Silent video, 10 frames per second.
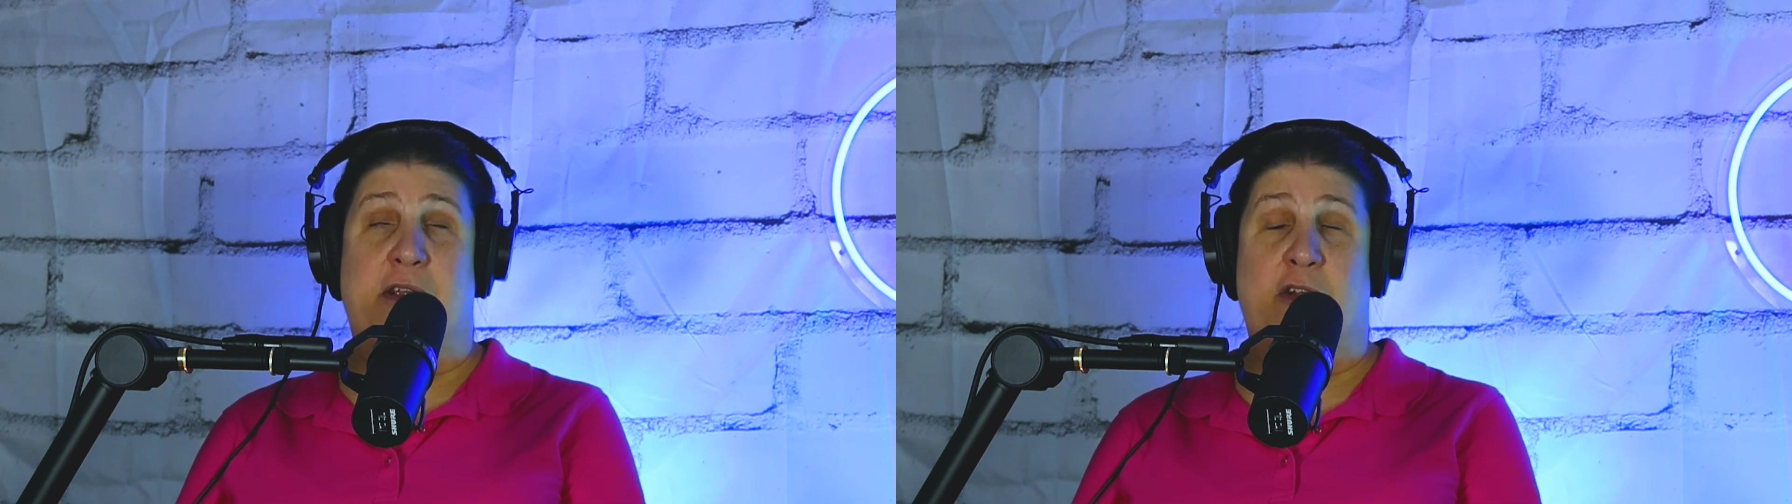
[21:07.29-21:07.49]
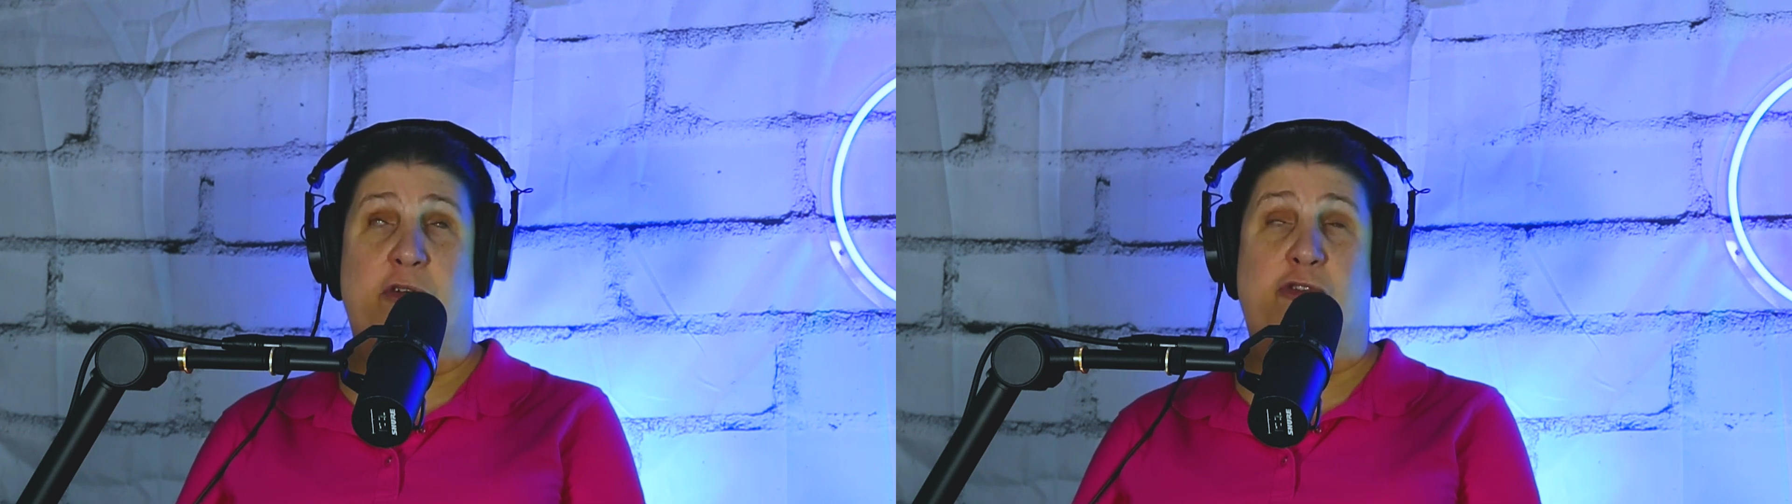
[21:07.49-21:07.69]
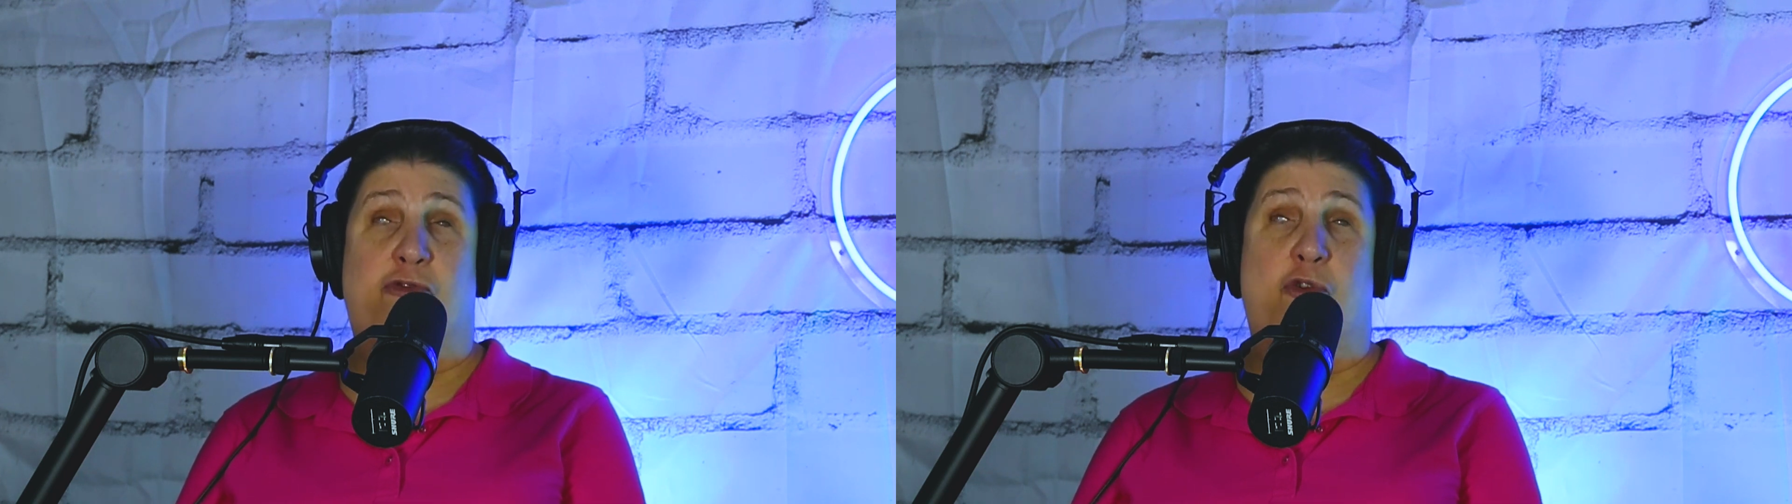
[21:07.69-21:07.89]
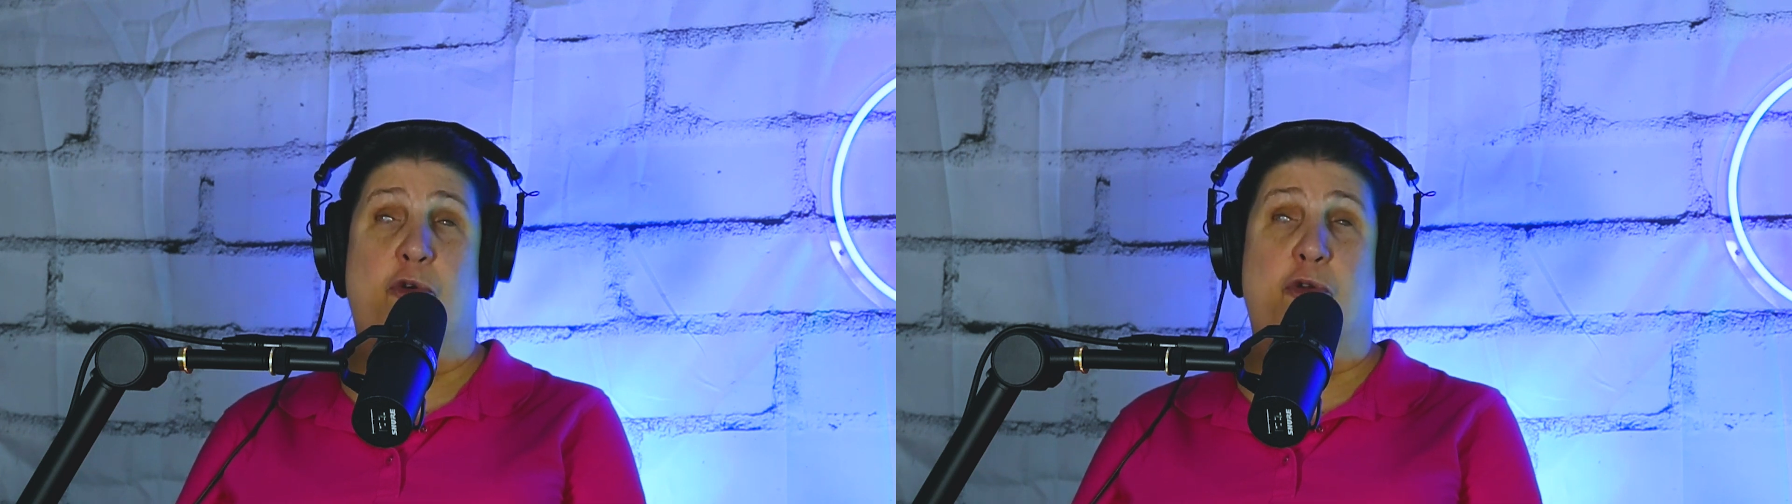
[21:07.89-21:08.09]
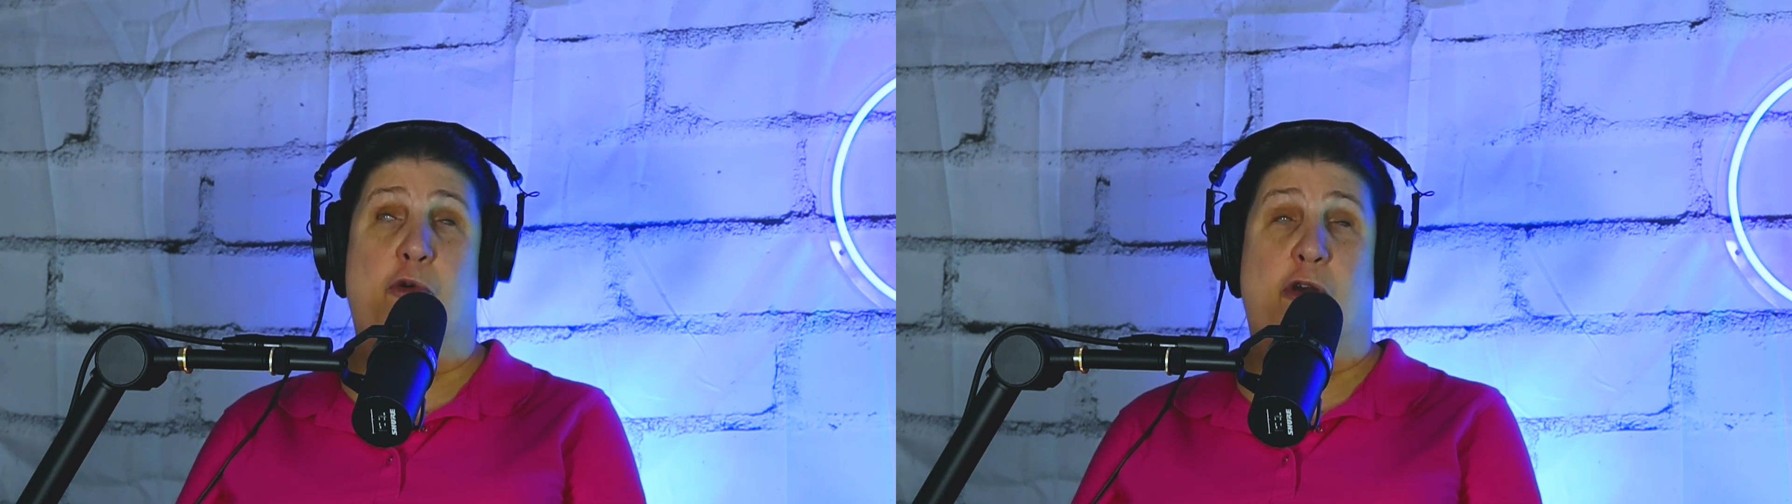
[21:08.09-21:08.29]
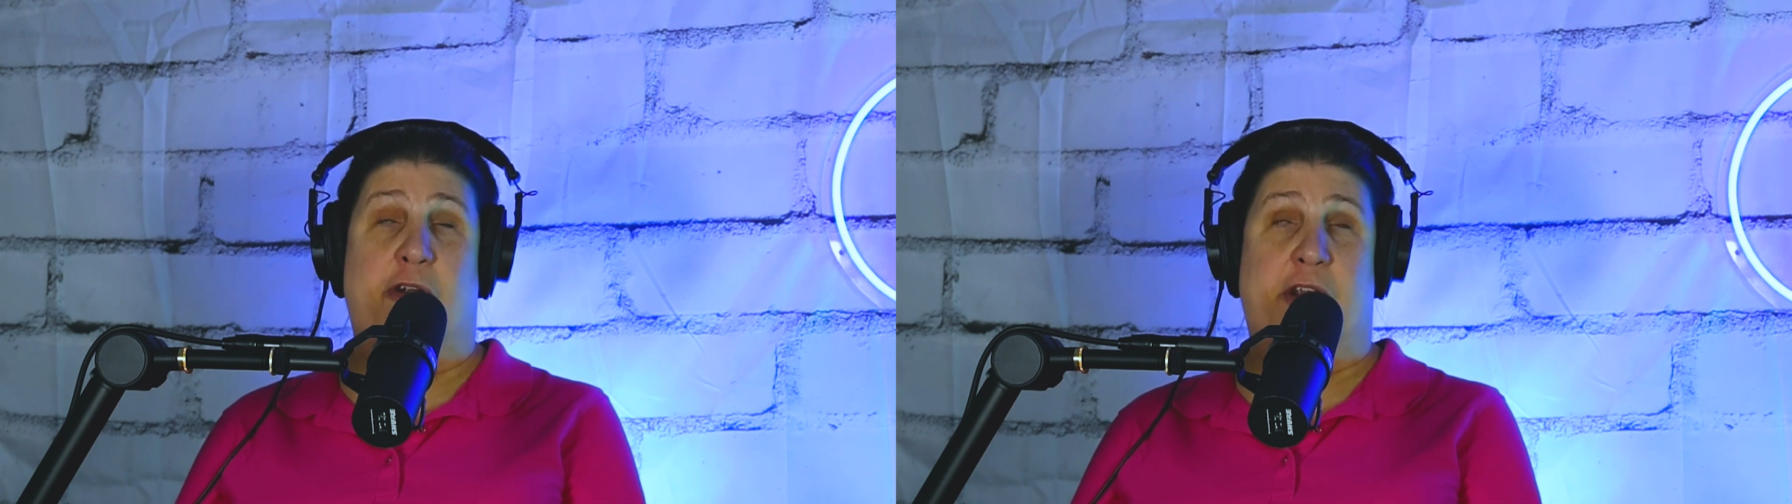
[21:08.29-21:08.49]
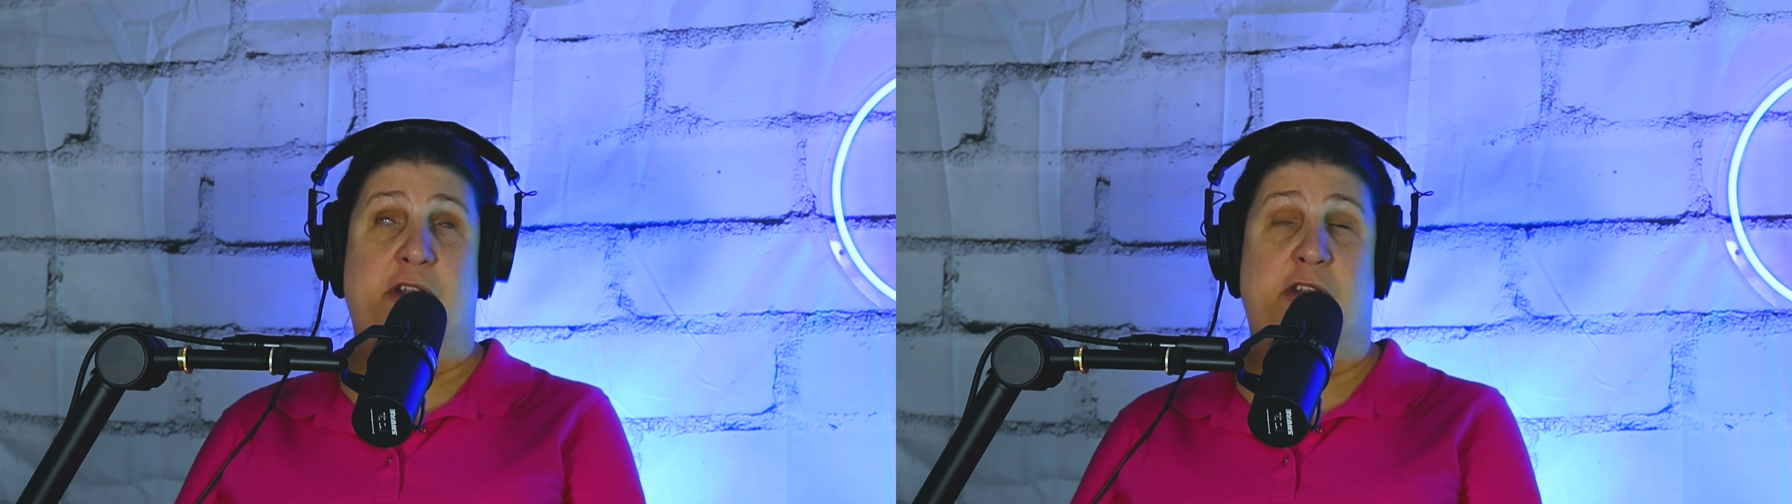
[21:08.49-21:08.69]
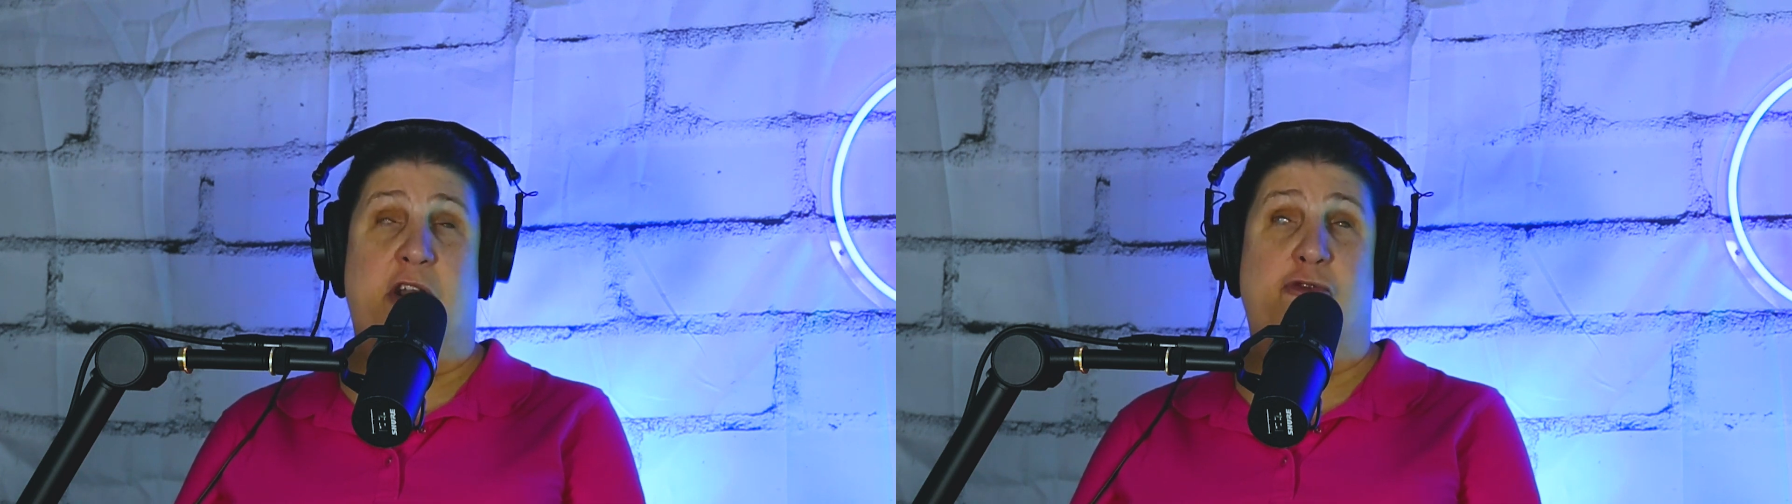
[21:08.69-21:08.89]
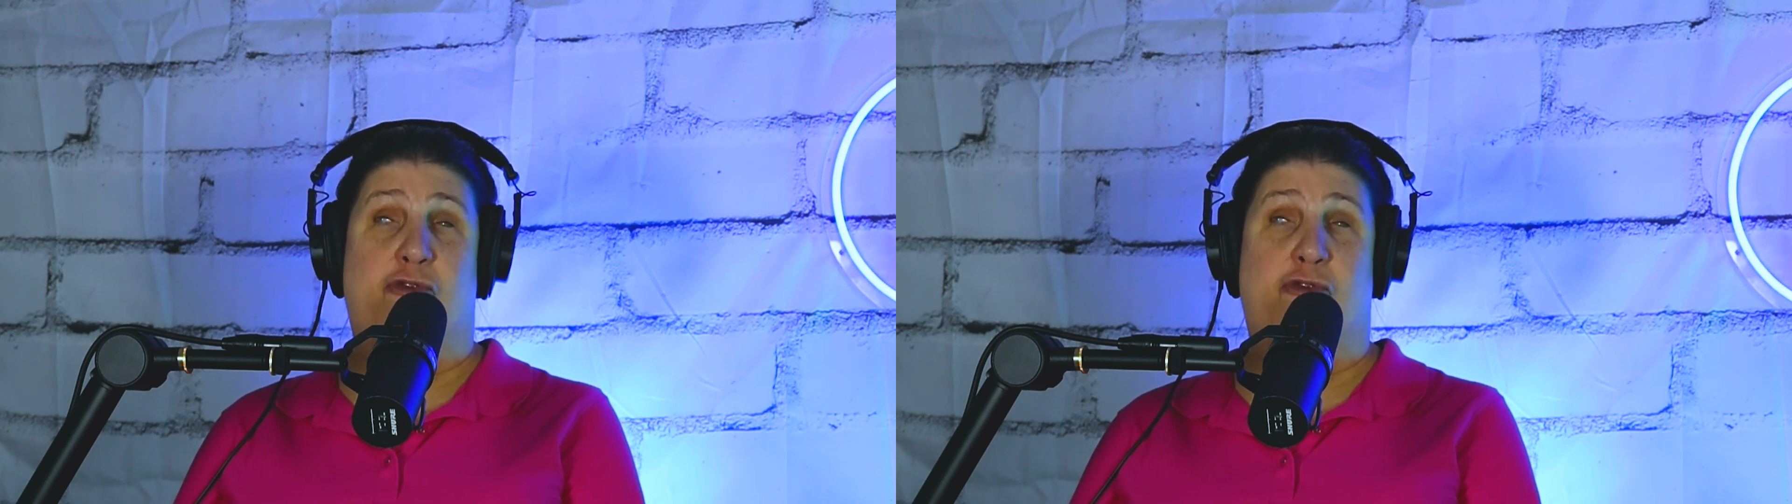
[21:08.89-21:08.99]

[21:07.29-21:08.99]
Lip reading: and going to work and